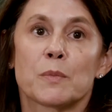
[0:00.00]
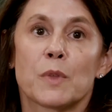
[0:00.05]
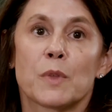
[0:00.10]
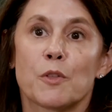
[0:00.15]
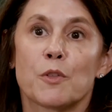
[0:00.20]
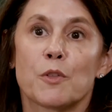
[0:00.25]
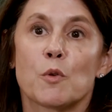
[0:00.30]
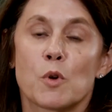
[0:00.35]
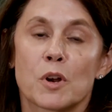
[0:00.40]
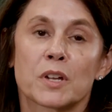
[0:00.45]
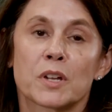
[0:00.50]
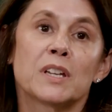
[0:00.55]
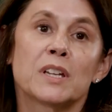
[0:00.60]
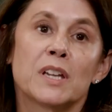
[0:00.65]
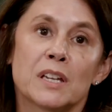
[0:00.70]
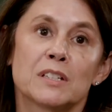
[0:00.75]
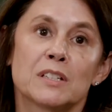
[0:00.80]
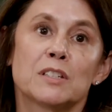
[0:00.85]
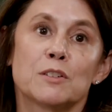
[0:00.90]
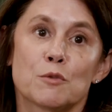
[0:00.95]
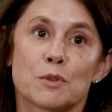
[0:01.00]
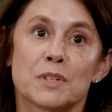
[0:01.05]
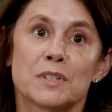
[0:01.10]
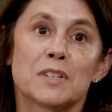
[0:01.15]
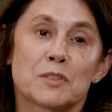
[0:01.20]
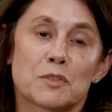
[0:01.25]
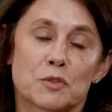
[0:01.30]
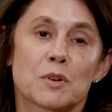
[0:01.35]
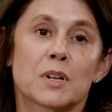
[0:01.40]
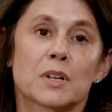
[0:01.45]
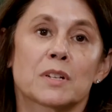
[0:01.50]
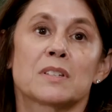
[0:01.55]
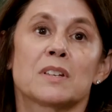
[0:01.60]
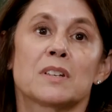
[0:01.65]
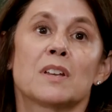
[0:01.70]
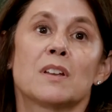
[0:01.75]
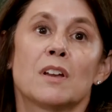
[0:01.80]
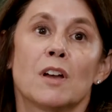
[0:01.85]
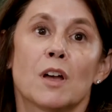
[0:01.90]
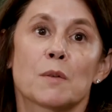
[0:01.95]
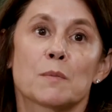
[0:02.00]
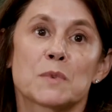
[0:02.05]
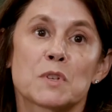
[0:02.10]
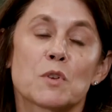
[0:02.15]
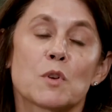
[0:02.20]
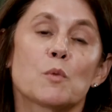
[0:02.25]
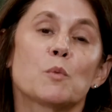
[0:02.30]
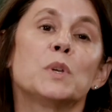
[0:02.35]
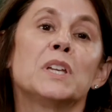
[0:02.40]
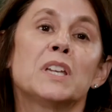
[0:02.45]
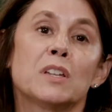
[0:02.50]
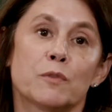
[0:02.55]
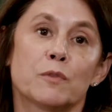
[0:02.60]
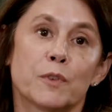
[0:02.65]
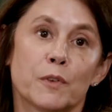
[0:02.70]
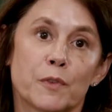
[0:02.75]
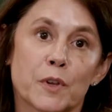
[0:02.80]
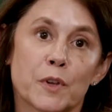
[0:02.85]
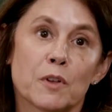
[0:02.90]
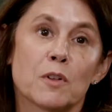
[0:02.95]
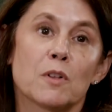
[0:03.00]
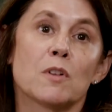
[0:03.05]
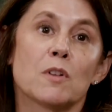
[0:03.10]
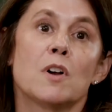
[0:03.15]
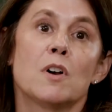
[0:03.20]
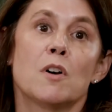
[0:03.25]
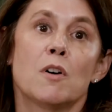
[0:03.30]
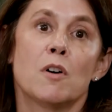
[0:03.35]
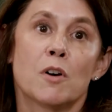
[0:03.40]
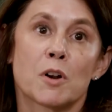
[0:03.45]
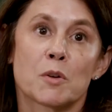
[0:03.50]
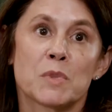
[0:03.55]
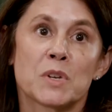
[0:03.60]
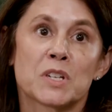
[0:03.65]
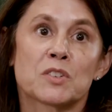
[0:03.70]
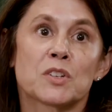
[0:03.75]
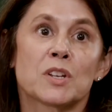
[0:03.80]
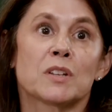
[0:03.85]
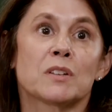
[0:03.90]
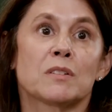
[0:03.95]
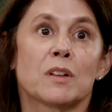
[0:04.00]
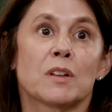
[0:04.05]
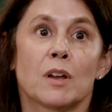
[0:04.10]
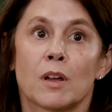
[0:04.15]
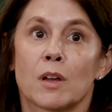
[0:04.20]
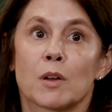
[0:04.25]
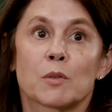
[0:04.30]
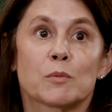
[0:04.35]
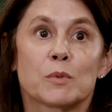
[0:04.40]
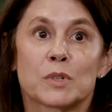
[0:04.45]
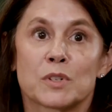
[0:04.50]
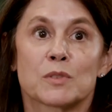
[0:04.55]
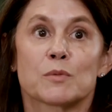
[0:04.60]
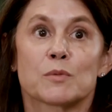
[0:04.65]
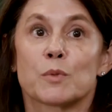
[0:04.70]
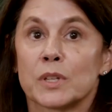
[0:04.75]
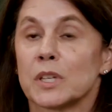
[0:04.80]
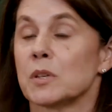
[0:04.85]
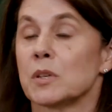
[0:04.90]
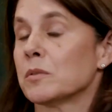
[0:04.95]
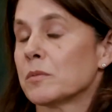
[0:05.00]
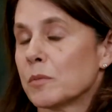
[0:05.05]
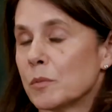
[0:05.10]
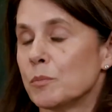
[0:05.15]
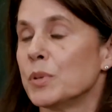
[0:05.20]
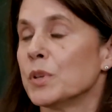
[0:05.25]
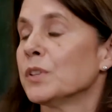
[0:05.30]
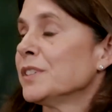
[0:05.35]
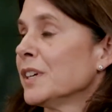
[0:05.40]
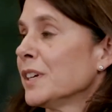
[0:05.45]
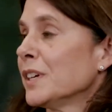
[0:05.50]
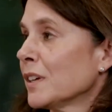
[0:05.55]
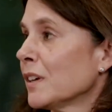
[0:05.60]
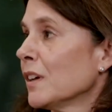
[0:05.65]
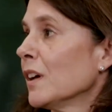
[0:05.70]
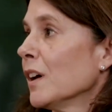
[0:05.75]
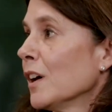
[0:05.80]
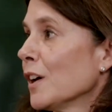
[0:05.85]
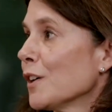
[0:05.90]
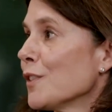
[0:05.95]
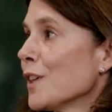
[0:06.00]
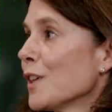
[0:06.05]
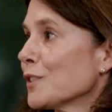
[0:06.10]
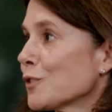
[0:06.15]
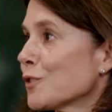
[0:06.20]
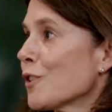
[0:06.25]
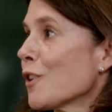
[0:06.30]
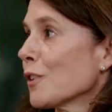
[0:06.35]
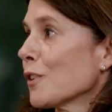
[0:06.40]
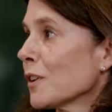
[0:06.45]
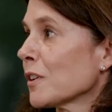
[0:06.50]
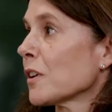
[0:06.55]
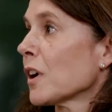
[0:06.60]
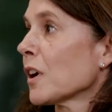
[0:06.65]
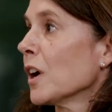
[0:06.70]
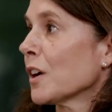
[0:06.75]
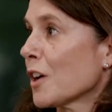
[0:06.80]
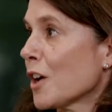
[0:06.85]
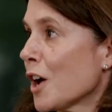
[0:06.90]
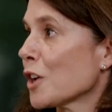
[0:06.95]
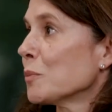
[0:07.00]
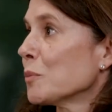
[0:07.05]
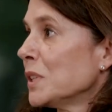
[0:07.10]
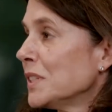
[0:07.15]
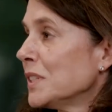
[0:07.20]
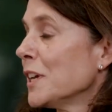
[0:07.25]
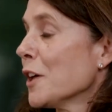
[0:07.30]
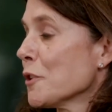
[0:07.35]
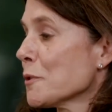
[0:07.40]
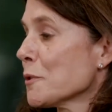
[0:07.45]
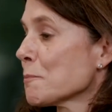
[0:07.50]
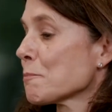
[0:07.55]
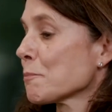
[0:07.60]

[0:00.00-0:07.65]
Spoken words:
the work in getting to know the district so that we can fulfill our mission, which is really building that stronger economy together.